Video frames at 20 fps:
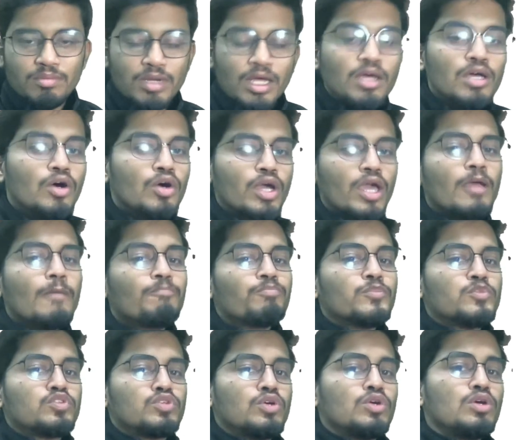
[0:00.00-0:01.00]
blah. Okay.
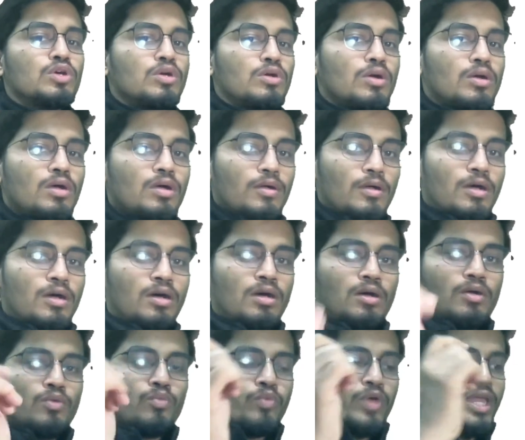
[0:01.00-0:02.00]
So
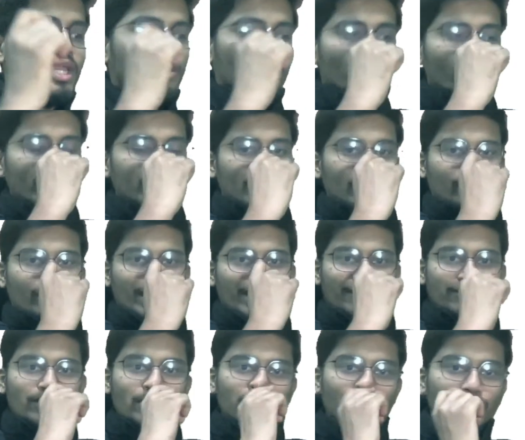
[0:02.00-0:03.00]

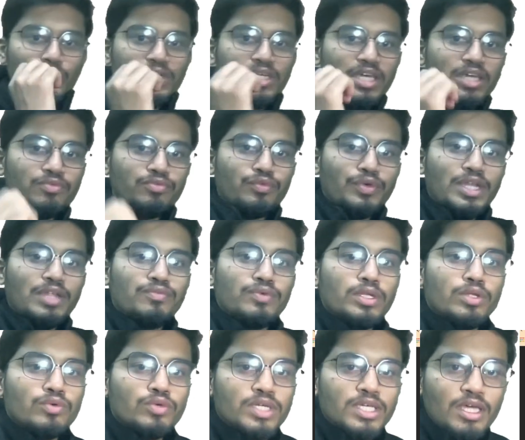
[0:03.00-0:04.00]
whenever you give
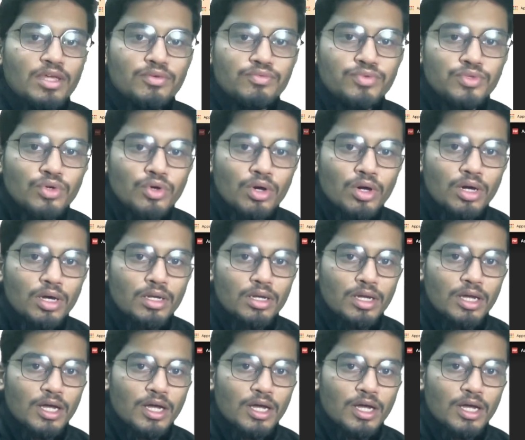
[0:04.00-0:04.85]
your